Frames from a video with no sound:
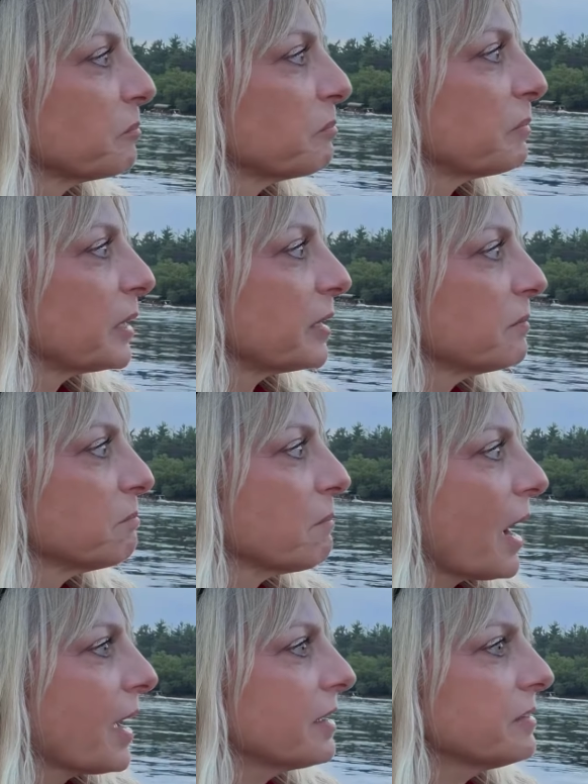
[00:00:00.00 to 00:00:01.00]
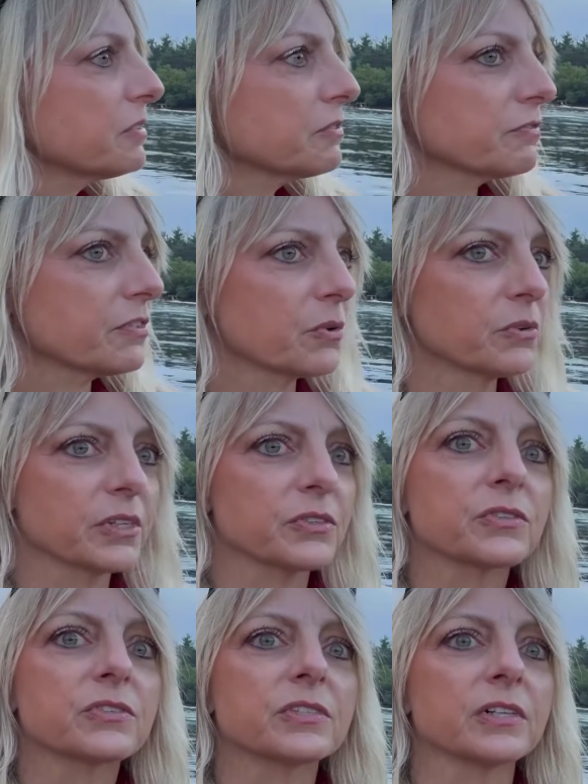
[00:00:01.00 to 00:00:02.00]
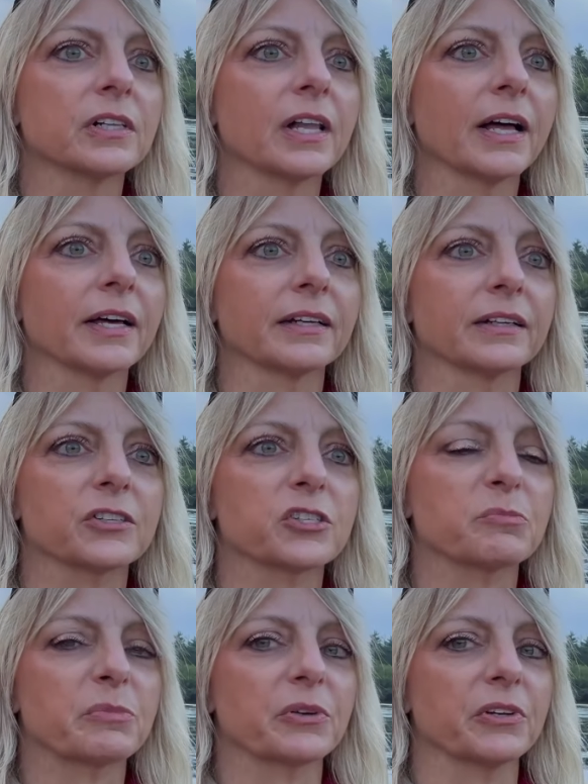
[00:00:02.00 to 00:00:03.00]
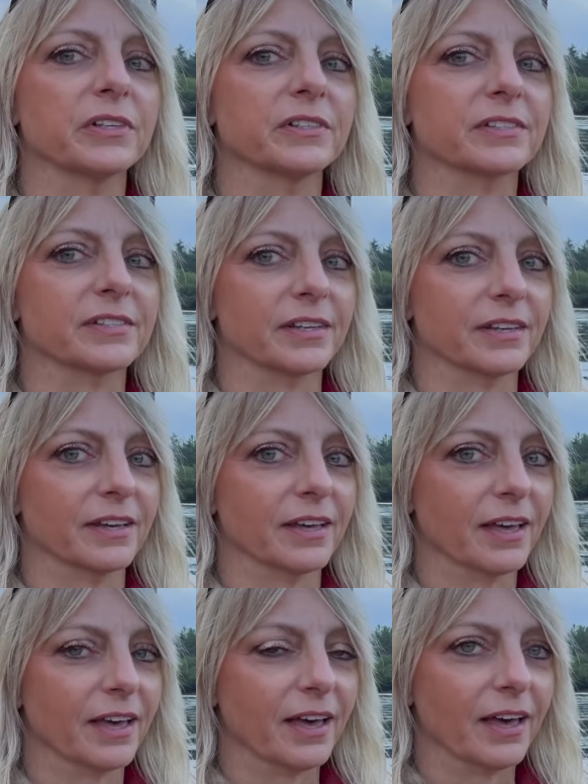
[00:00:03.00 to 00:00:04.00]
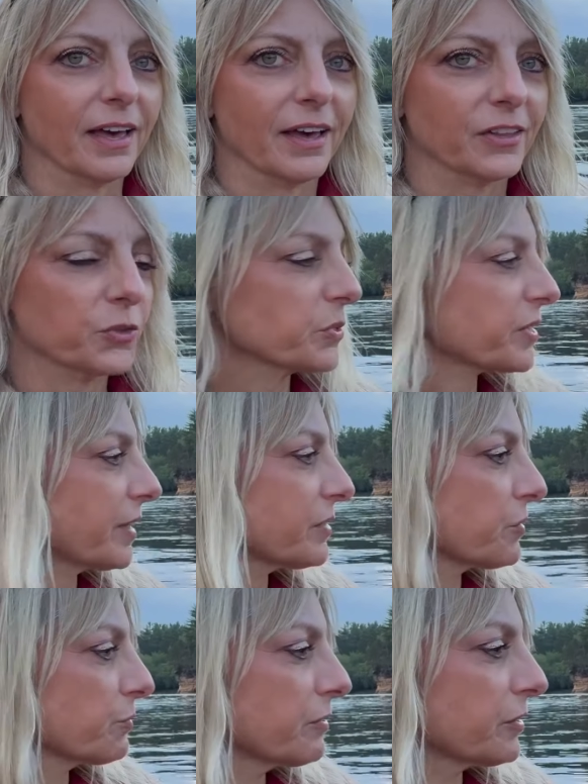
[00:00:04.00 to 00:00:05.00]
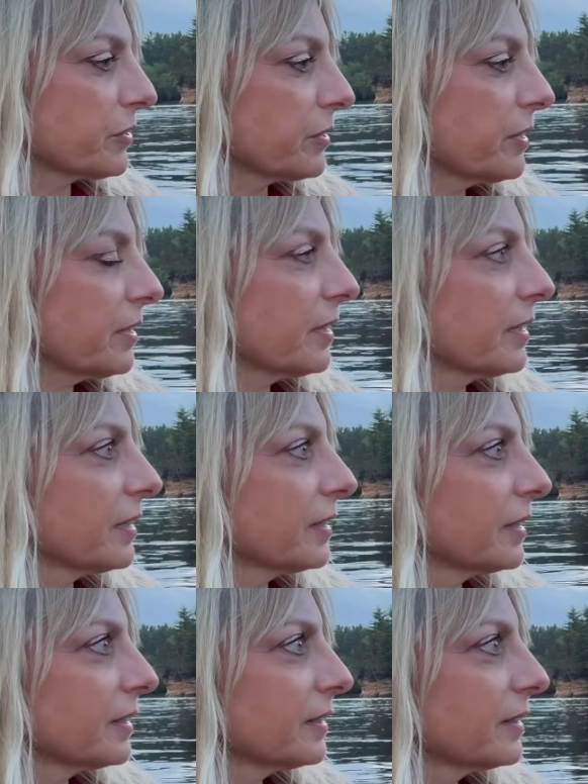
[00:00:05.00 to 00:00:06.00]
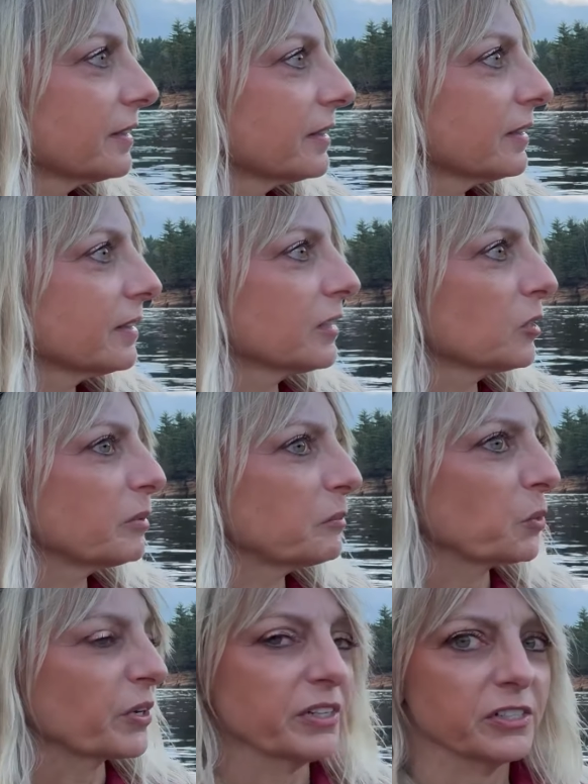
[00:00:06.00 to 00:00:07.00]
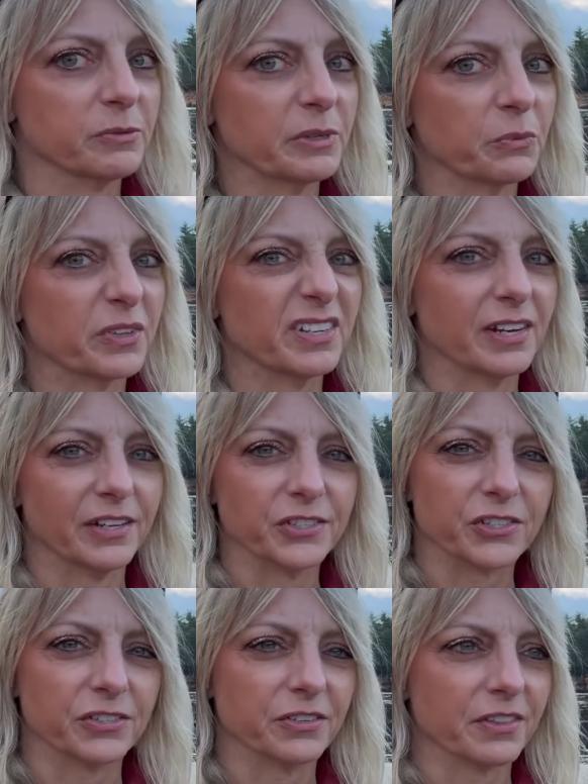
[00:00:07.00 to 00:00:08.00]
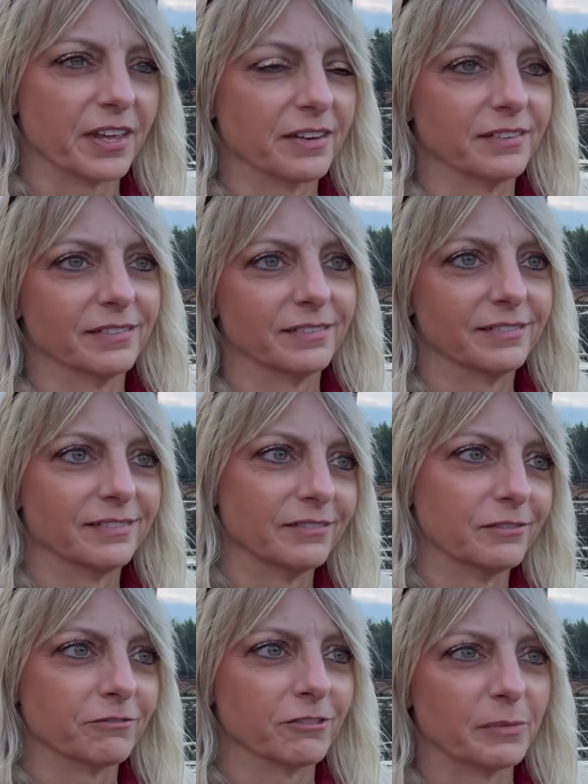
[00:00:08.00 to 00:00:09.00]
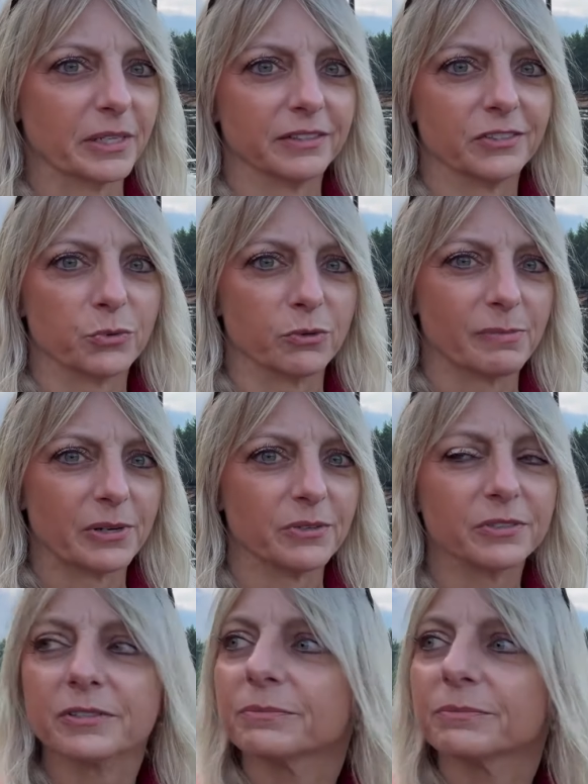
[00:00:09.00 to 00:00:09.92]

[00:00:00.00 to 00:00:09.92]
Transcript: But my vote is still on experiencing the Wisconsin River a little bit more intimate with nature than from a tour boat.